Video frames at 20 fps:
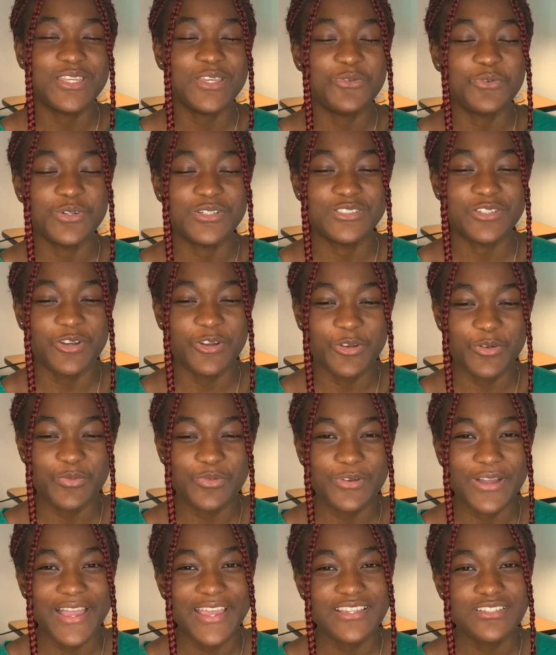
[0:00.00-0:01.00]
It was
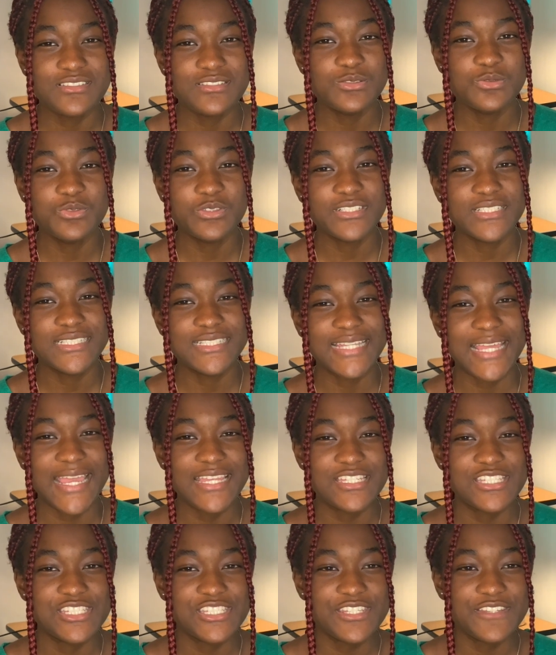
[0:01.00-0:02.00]
horrible. I used to work
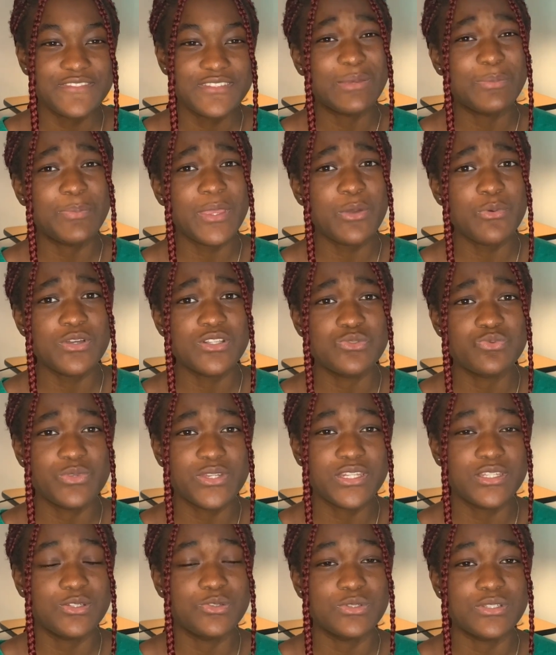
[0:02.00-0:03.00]
night shifts. The pay was
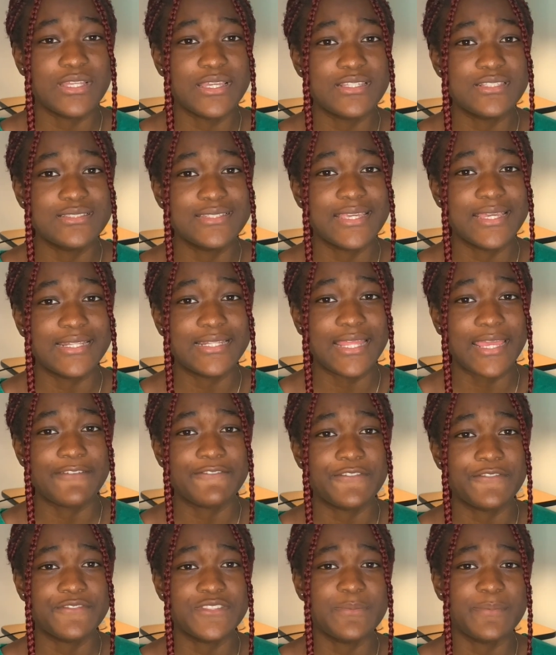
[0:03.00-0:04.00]
really good. I used to get
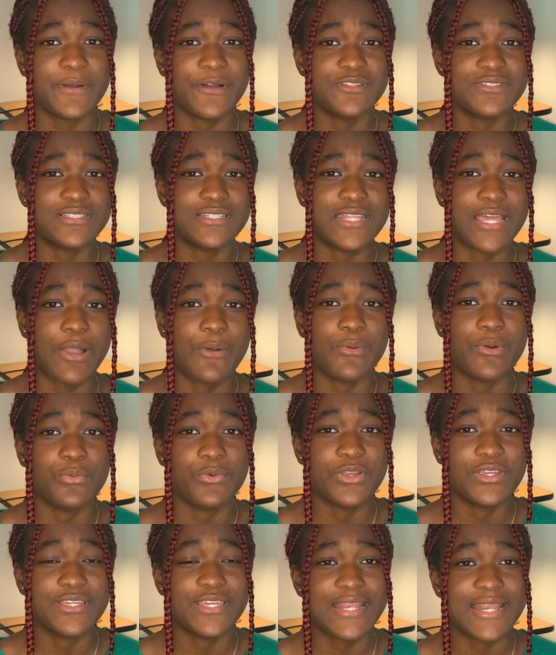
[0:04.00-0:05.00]
£15 an hour
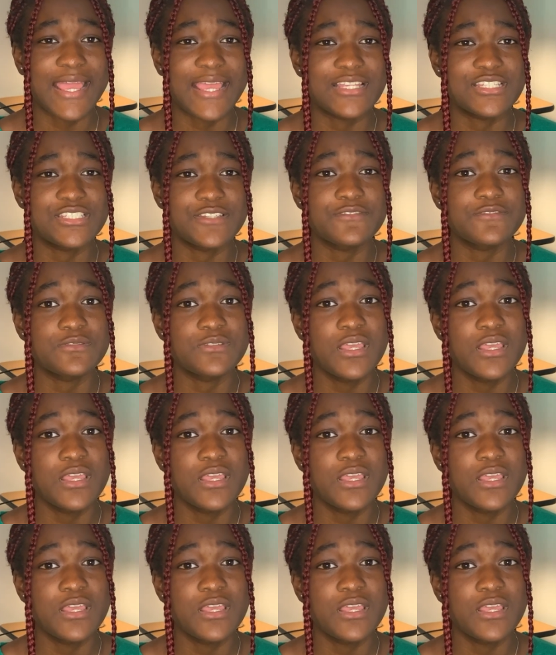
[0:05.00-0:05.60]
working night shifts.